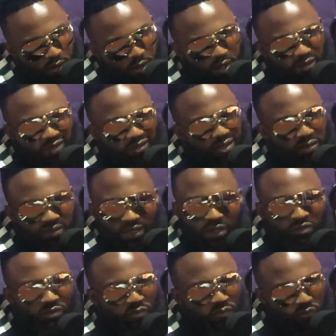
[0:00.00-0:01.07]
I
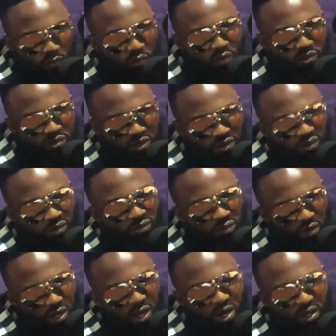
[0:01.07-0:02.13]
just focus on
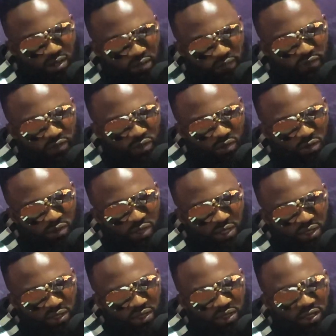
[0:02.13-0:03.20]
how I feel.
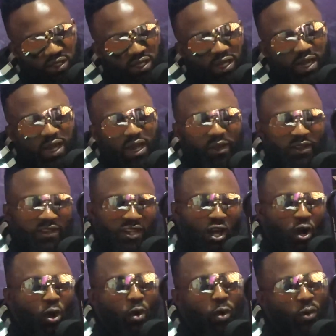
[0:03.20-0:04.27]
Like,
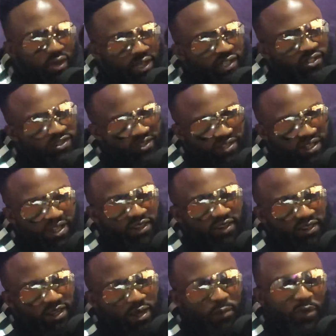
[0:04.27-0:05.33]
now, like you said,
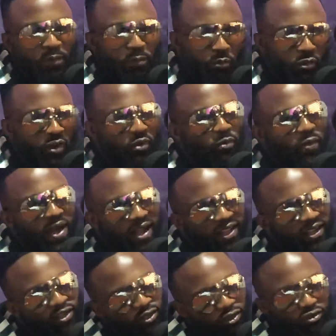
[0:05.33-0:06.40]
I'm at a point where I
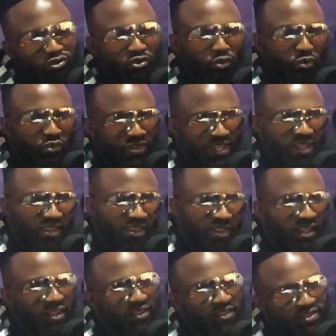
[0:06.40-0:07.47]
can control certain
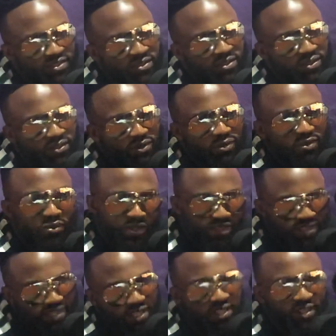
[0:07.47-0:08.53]
things to a
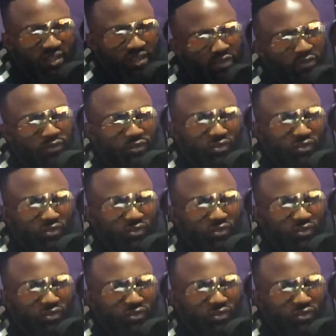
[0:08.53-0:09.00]
certain level.